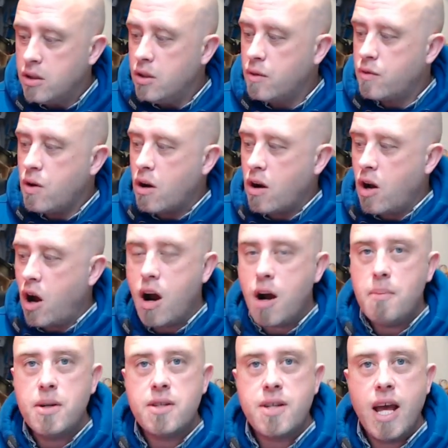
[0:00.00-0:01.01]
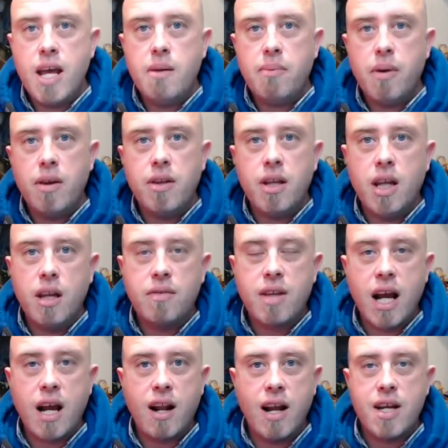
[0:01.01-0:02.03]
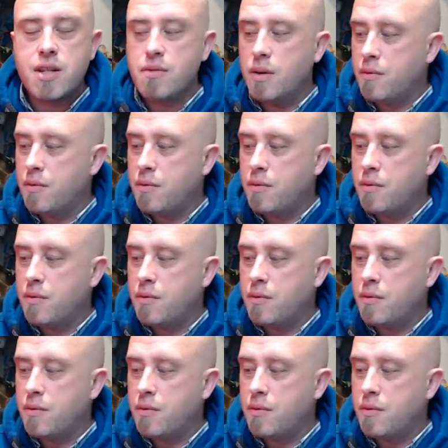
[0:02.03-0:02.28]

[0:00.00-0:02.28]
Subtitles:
You've got armored tape underneath, that glass